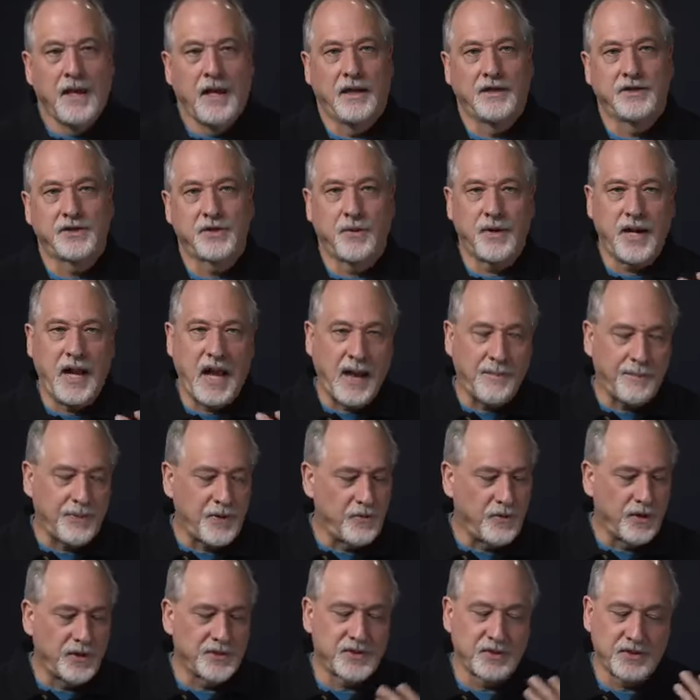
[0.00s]
And so what
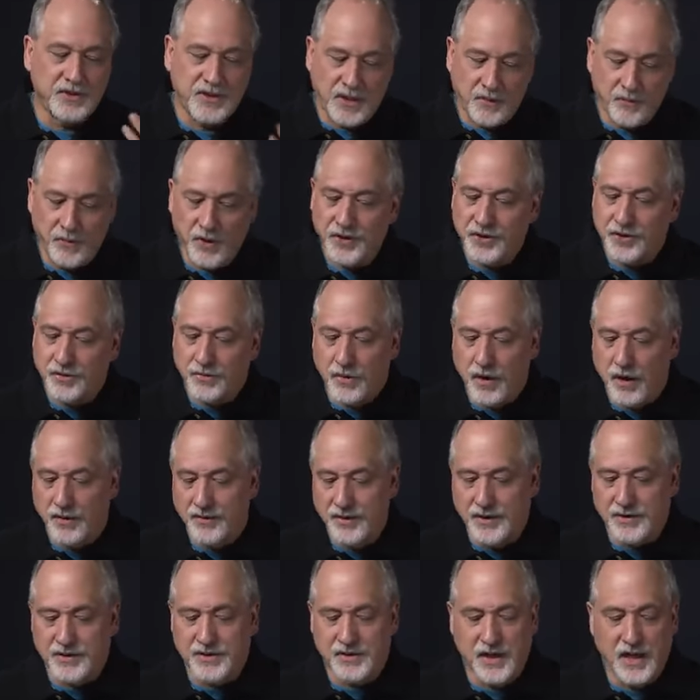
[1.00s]
happened was they went through all
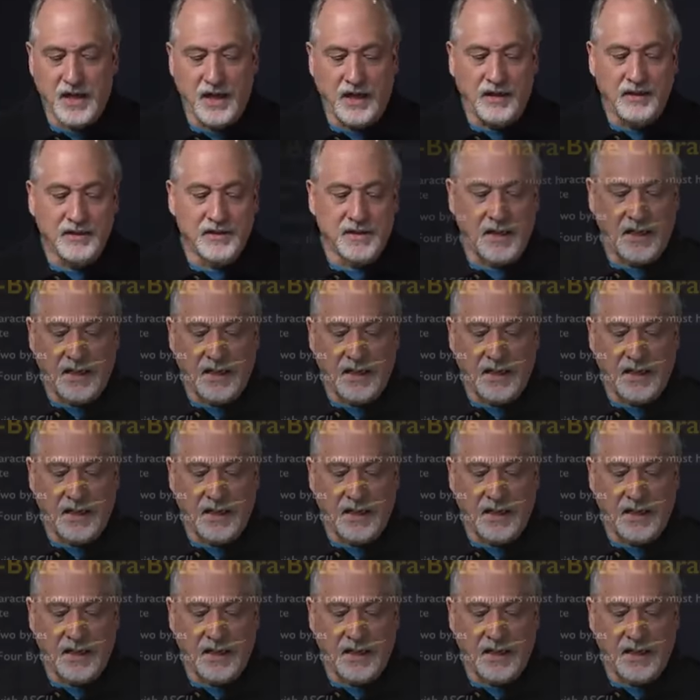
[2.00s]
these things,